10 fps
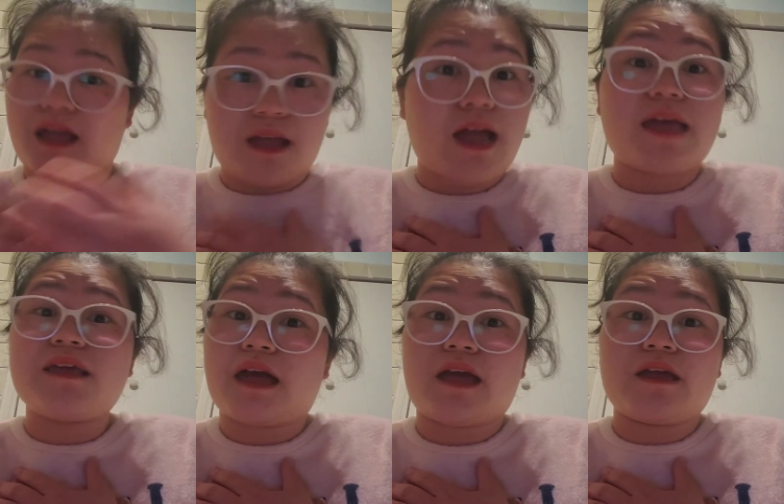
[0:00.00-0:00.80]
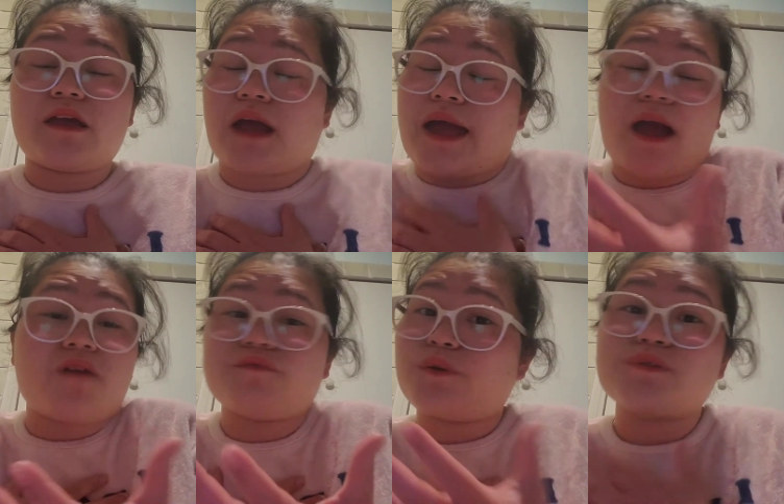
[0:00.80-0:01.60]
I, I, I
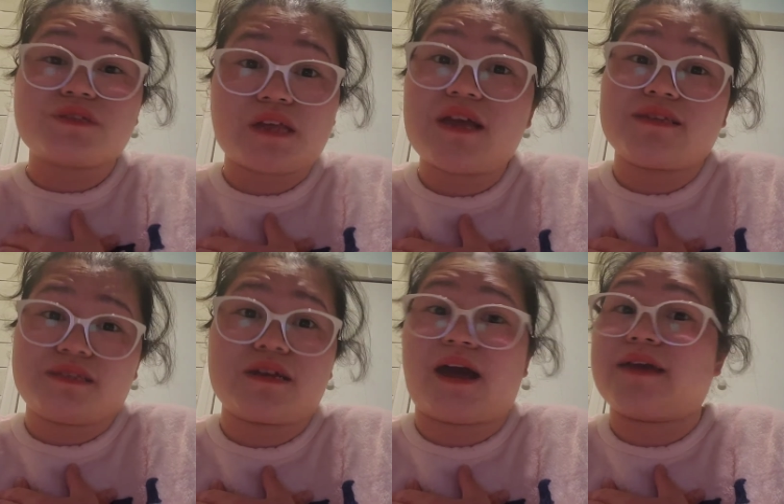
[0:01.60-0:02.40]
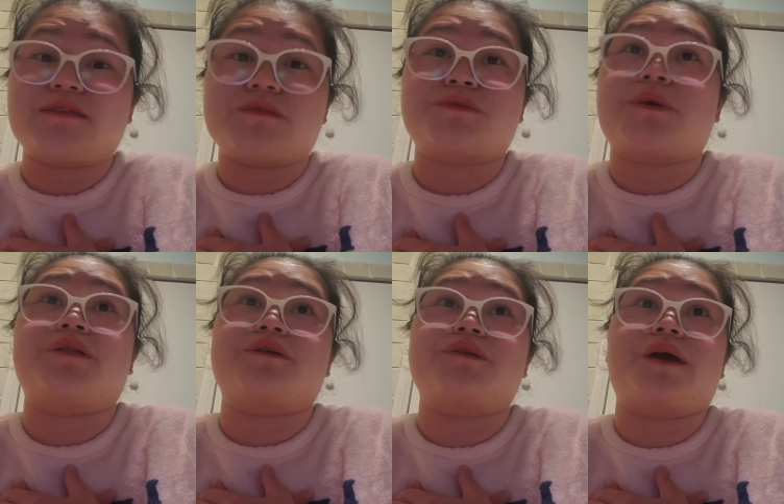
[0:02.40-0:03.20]
have those days guys as
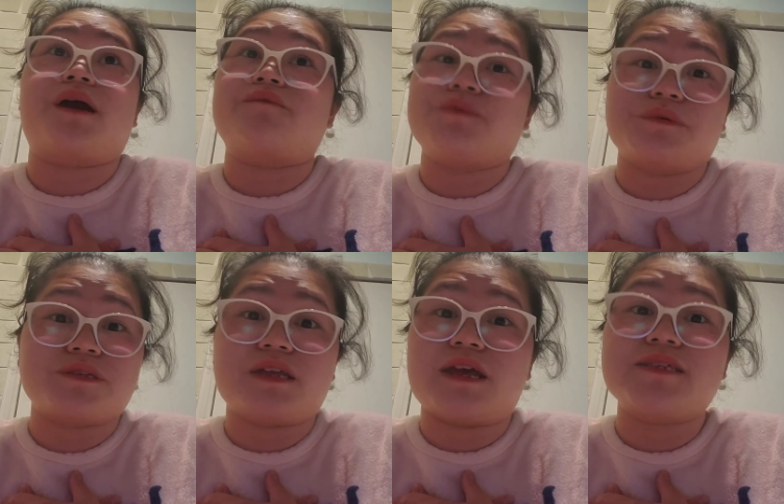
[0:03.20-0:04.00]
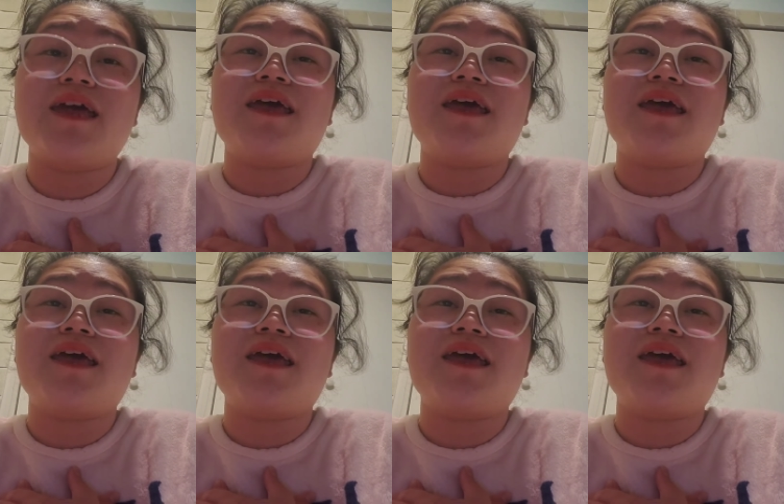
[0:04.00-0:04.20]
well you know i have those days